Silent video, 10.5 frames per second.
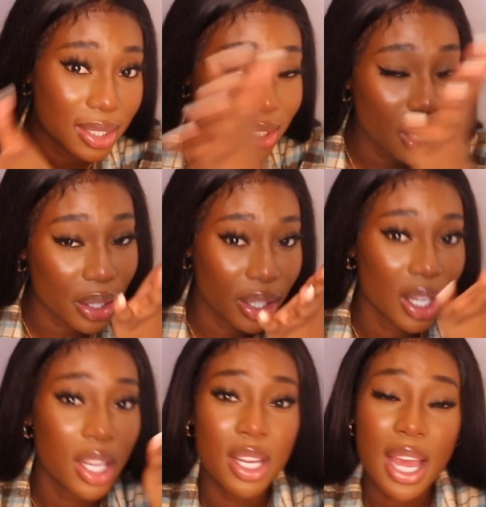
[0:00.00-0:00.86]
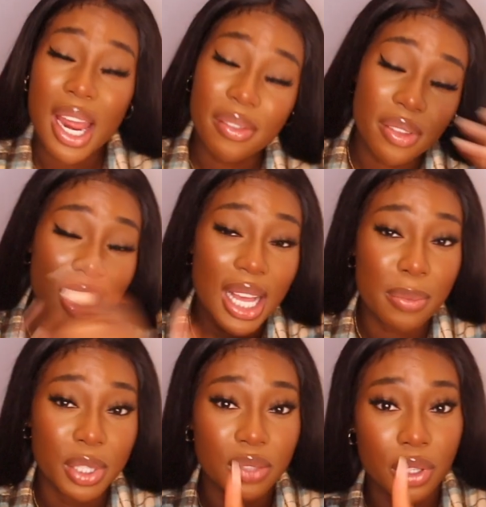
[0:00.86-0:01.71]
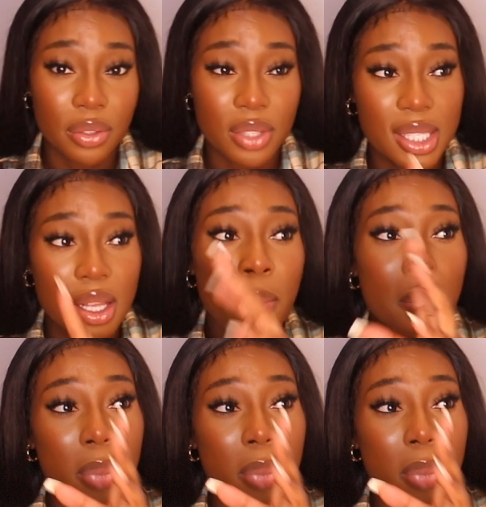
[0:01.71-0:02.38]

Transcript: So everything happens for a reason.